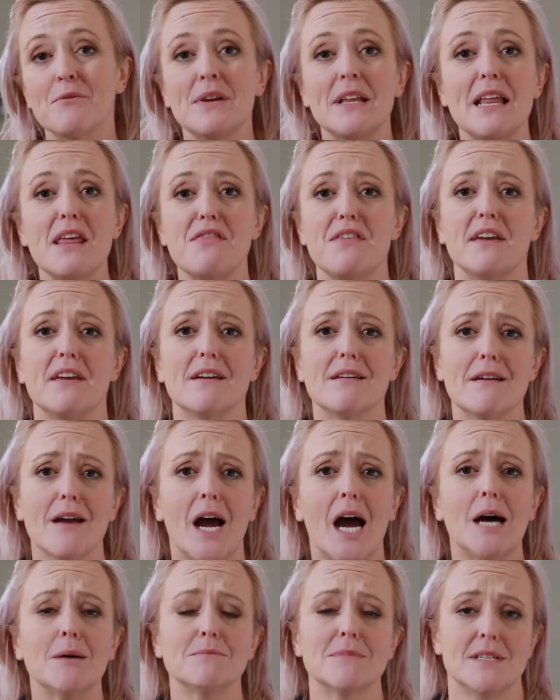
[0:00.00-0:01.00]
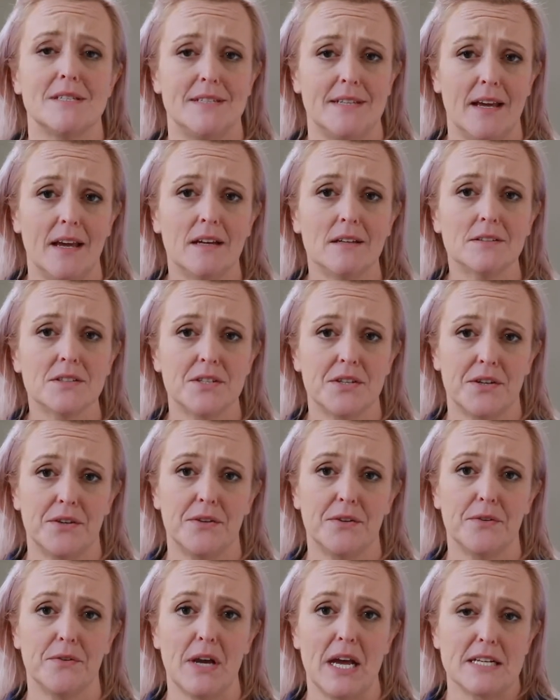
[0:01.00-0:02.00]
I really think it comes down
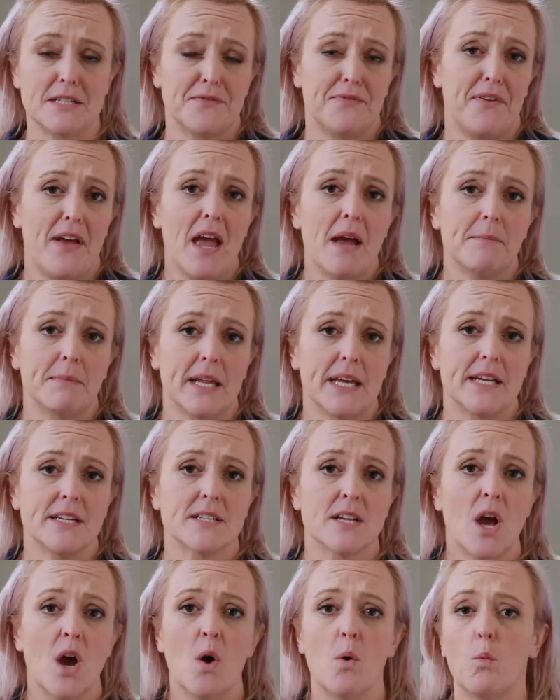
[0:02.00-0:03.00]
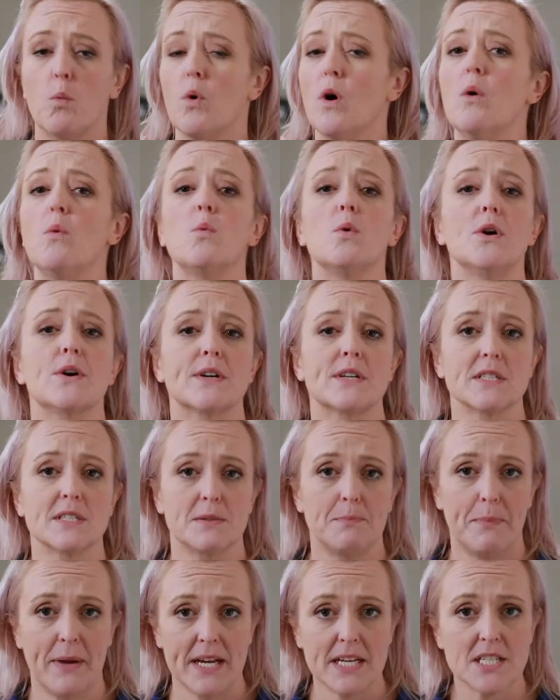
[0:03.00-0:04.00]
to, as families, what
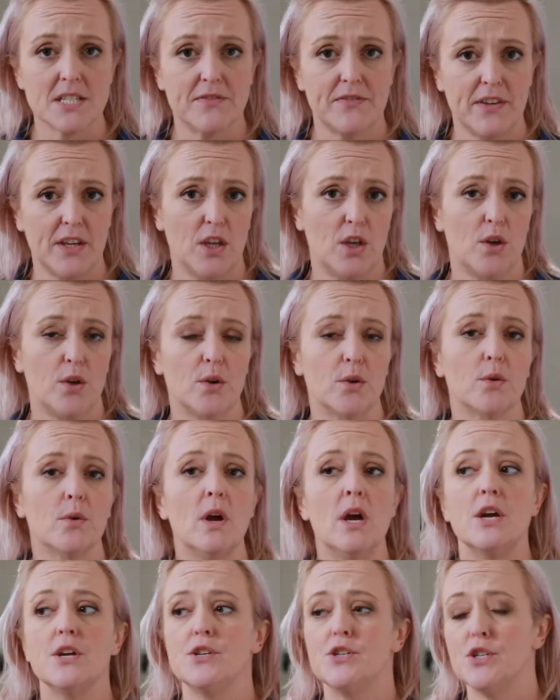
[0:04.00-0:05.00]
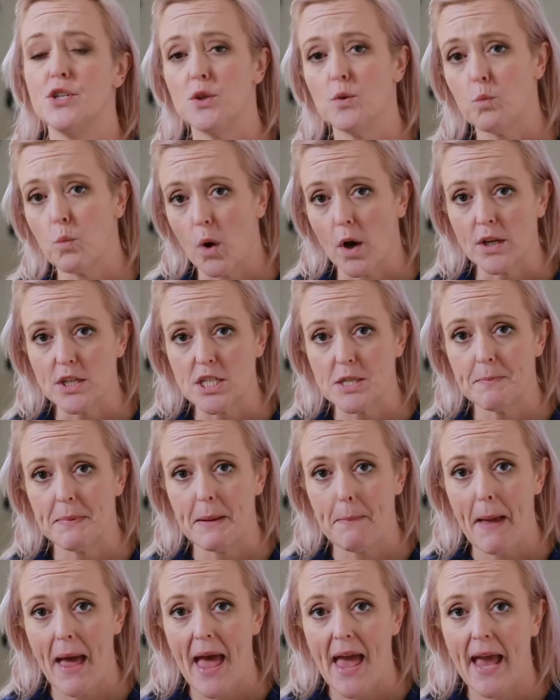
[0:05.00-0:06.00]
works best for you. Do you want to
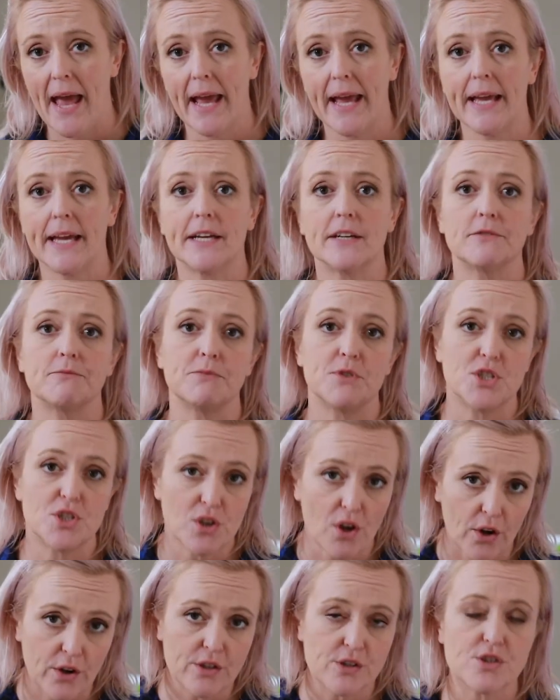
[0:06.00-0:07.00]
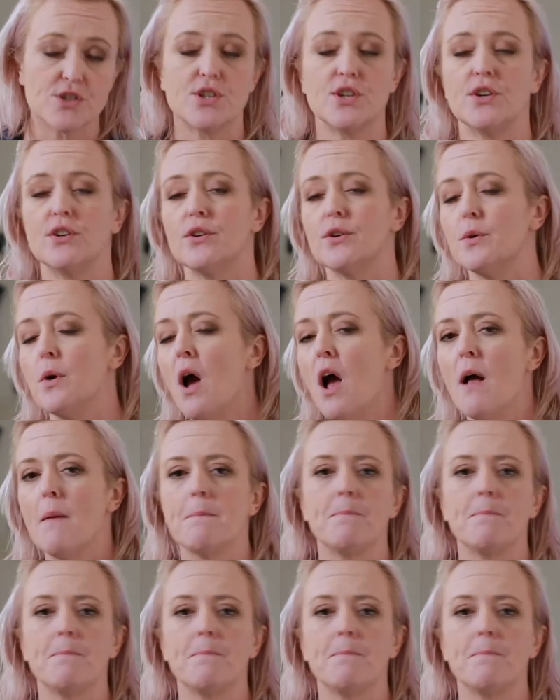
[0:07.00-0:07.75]
be paying? Don't you?